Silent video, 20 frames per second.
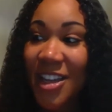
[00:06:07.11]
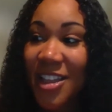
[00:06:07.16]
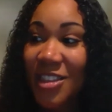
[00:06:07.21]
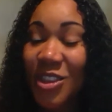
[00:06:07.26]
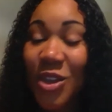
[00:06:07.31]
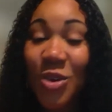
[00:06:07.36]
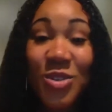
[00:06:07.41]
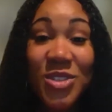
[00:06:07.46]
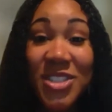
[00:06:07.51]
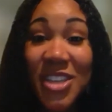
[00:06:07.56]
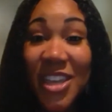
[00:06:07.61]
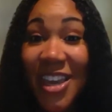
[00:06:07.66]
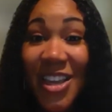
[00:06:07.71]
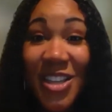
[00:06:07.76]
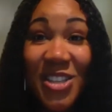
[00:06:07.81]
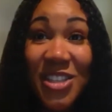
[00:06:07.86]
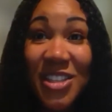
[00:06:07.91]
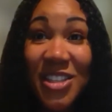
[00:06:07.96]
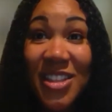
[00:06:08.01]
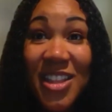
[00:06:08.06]
those
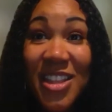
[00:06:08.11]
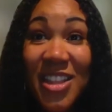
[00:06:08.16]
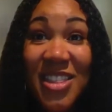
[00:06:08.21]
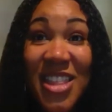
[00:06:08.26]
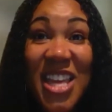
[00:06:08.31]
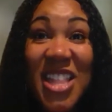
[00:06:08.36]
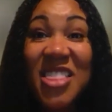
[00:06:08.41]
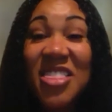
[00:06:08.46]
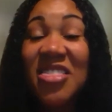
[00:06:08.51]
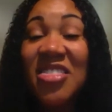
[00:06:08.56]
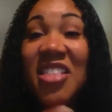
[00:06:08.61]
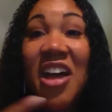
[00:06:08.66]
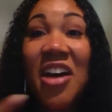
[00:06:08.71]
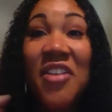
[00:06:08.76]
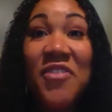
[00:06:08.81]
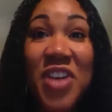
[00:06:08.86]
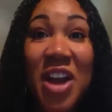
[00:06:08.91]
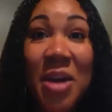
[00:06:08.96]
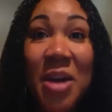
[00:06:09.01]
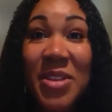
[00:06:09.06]
kids, they
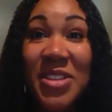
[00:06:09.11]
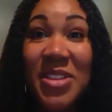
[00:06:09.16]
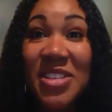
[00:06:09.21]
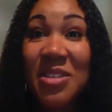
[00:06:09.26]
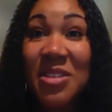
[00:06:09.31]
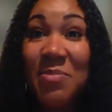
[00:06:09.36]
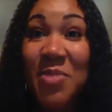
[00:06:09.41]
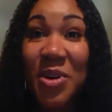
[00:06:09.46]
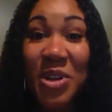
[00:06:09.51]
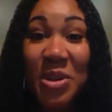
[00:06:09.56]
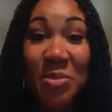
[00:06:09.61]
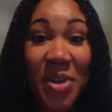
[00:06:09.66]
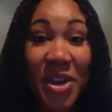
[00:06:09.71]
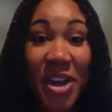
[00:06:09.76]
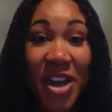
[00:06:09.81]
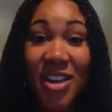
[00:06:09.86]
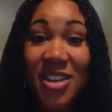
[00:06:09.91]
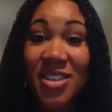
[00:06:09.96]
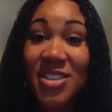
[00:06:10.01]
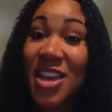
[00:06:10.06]
love coming to the building
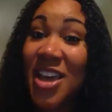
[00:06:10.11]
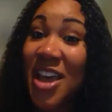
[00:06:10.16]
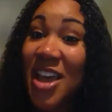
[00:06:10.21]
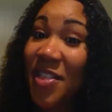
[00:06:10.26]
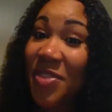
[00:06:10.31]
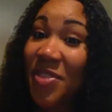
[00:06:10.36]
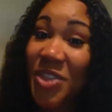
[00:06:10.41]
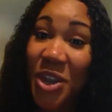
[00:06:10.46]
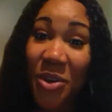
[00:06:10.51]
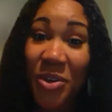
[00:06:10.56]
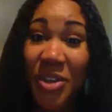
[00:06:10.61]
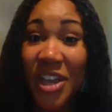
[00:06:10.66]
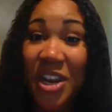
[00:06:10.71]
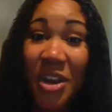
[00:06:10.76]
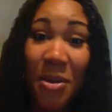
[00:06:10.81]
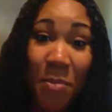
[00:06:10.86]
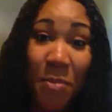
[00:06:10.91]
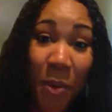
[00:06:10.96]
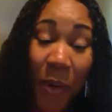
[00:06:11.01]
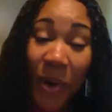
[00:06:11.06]
because they're
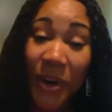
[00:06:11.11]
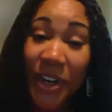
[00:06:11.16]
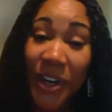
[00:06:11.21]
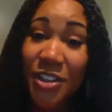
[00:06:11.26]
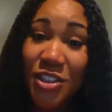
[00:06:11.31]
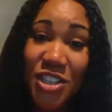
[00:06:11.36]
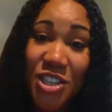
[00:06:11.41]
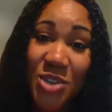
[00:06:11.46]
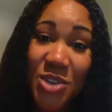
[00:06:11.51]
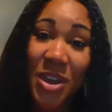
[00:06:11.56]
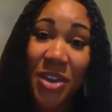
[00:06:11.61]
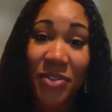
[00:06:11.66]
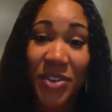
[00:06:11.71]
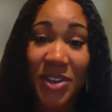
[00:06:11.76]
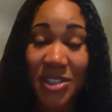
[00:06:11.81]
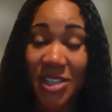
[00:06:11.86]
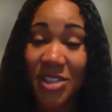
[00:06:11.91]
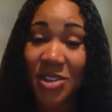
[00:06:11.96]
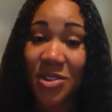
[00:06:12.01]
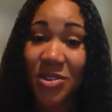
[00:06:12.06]
getting poured into every
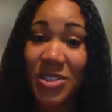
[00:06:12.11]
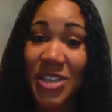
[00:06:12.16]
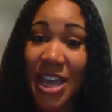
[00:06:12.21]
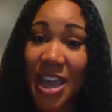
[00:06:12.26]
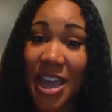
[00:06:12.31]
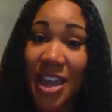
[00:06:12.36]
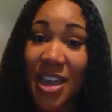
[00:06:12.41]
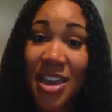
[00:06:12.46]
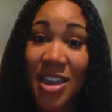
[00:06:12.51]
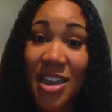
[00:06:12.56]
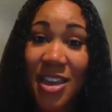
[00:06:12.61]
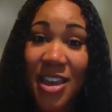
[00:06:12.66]
single day.